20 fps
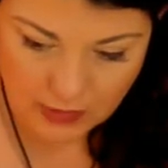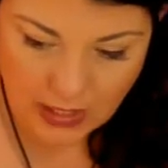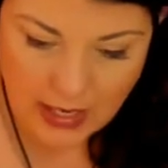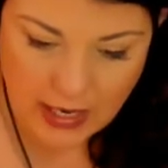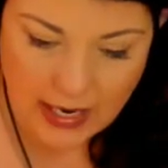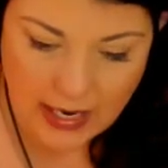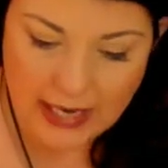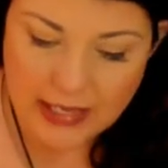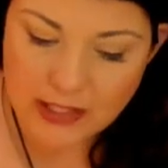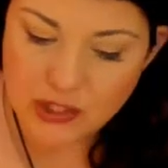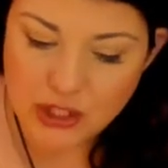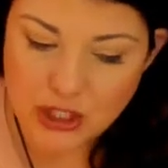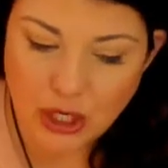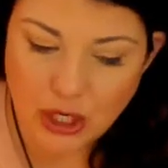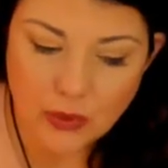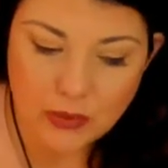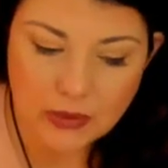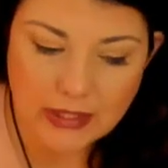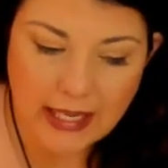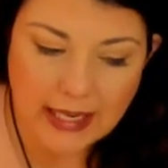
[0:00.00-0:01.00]
And
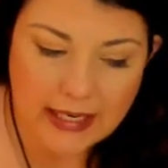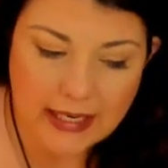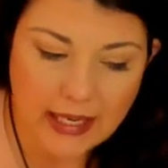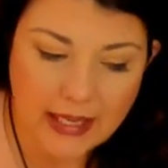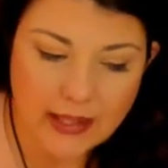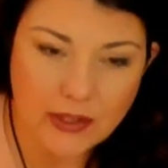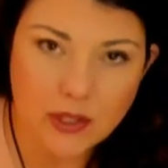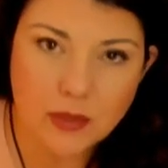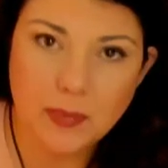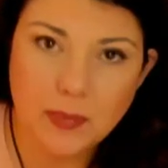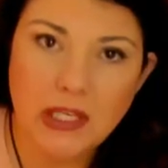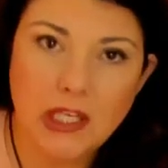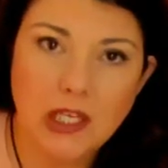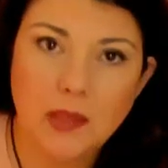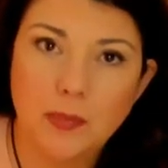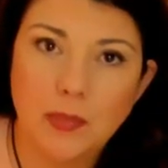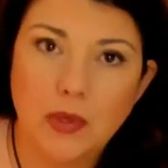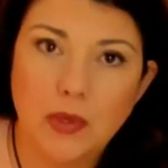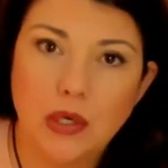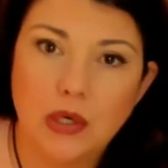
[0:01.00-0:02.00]
don't let other
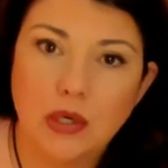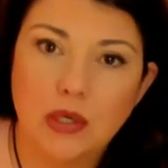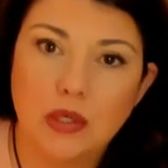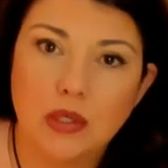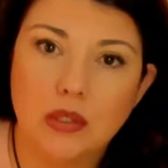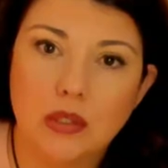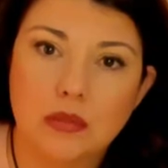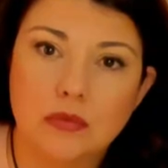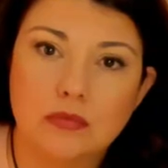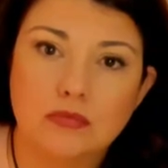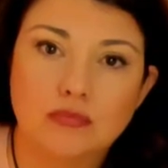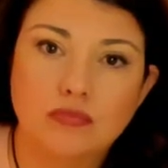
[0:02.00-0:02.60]
people